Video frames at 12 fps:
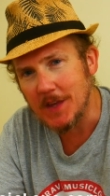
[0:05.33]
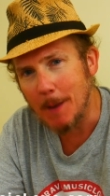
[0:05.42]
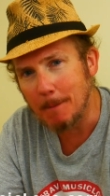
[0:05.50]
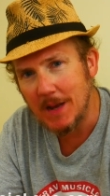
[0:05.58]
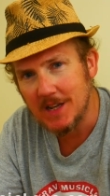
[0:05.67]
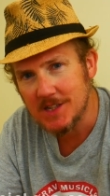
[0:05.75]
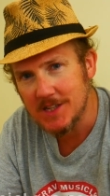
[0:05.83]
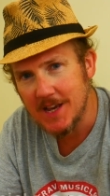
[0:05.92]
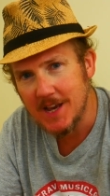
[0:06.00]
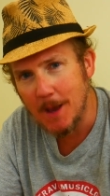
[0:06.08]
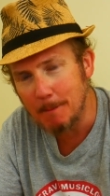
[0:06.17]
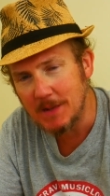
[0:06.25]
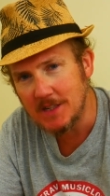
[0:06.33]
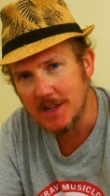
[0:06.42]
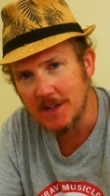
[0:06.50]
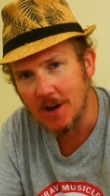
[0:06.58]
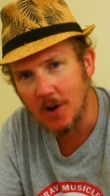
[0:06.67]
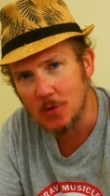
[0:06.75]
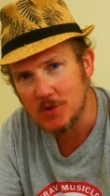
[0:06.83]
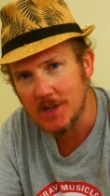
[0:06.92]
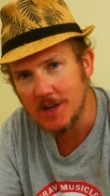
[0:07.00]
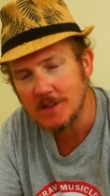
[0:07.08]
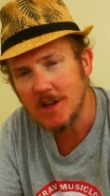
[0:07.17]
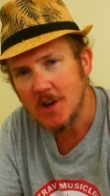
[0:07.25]
Belisaire Medina
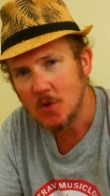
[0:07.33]
Hotel,